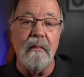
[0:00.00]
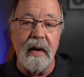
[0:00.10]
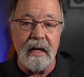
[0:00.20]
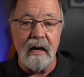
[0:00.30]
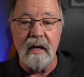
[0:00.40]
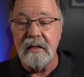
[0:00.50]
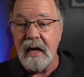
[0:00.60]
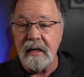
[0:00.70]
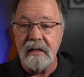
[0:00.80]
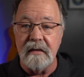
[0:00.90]
My
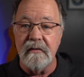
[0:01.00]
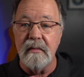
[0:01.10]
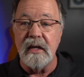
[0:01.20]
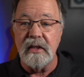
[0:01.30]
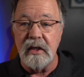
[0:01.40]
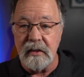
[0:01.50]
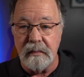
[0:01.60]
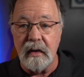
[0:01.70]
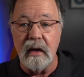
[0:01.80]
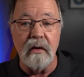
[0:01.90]
contact information is
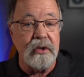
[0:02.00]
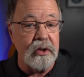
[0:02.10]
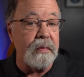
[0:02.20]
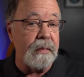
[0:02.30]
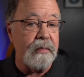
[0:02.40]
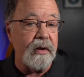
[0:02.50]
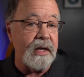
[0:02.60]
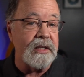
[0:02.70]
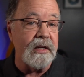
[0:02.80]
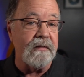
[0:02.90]
below. Should be pretty
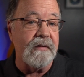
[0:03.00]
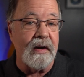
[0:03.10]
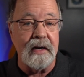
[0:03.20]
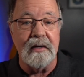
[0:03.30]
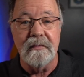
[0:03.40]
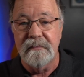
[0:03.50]
easy to find.